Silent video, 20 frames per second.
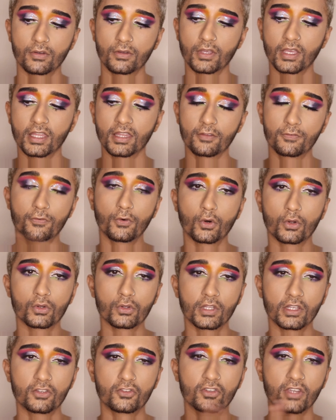in the photo
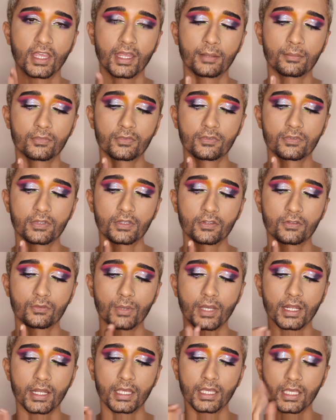that James is
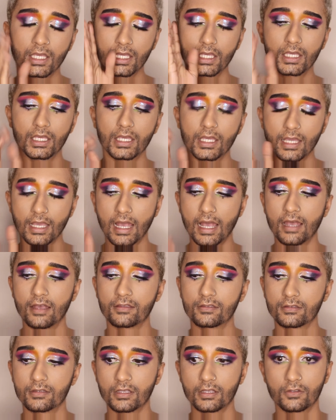wearing, he
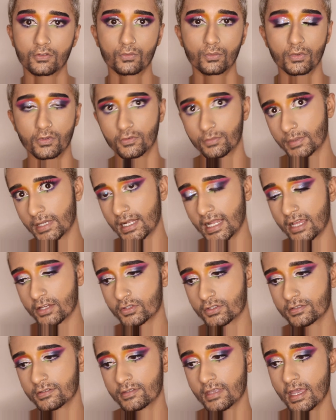has these wispy
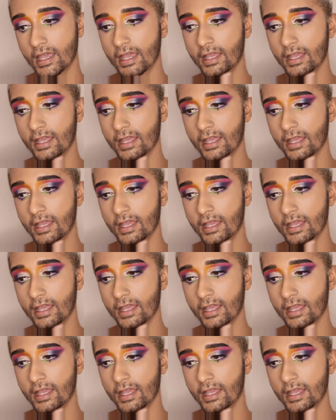lashes.